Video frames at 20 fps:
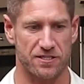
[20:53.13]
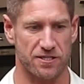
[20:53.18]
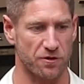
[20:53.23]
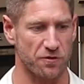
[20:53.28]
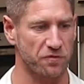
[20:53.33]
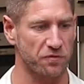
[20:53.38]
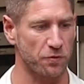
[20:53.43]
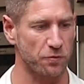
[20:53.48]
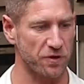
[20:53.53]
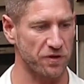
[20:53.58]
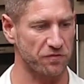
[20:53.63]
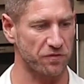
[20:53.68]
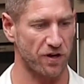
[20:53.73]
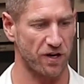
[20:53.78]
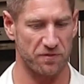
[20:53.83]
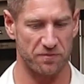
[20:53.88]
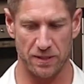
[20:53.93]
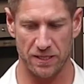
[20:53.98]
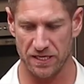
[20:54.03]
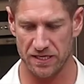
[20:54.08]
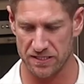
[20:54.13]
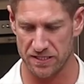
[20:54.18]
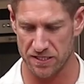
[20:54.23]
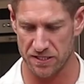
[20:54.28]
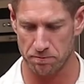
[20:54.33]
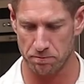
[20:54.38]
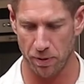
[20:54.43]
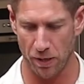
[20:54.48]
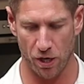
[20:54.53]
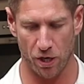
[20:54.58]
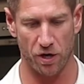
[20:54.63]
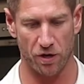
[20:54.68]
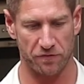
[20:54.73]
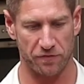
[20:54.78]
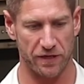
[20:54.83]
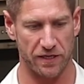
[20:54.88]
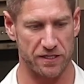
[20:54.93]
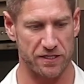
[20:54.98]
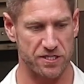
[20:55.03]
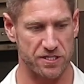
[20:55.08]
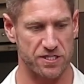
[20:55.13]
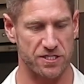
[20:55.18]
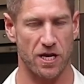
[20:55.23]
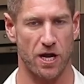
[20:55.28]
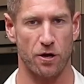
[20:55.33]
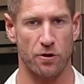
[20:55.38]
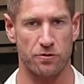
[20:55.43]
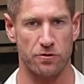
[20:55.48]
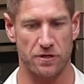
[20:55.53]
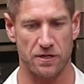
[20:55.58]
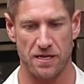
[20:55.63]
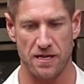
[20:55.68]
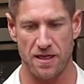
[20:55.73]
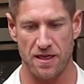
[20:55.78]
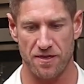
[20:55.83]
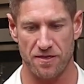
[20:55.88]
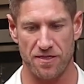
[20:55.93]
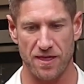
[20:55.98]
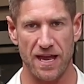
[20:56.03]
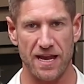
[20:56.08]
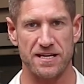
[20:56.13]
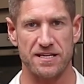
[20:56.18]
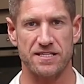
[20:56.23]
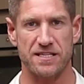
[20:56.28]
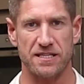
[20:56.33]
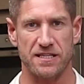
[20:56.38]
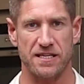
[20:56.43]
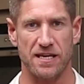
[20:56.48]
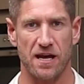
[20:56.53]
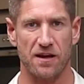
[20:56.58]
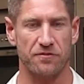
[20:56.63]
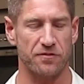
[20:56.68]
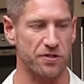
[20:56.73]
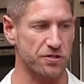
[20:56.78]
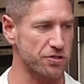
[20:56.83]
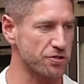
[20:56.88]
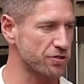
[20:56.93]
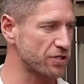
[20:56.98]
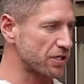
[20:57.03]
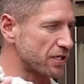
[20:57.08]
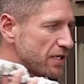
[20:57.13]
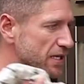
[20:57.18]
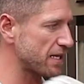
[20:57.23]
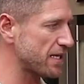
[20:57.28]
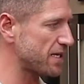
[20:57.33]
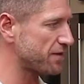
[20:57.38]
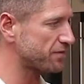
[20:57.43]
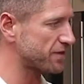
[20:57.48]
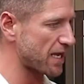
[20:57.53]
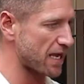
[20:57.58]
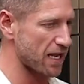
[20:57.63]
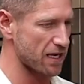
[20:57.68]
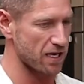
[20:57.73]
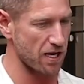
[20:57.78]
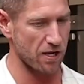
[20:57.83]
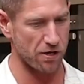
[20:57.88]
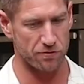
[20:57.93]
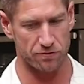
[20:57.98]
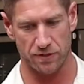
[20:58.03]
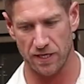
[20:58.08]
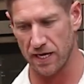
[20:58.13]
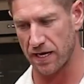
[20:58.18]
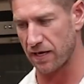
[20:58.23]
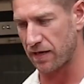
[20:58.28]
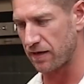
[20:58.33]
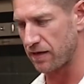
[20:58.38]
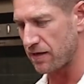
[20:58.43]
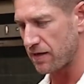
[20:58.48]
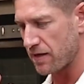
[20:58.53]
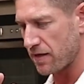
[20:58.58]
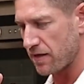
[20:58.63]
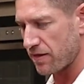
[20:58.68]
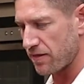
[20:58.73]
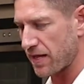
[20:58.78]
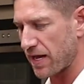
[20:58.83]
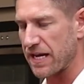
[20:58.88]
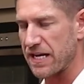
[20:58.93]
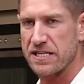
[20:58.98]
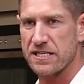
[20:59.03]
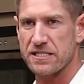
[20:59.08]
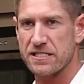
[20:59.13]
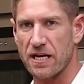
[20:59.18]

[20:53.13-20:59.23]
So 45 minutes is perfect. So that is in the oven. You can leave that alone now. That is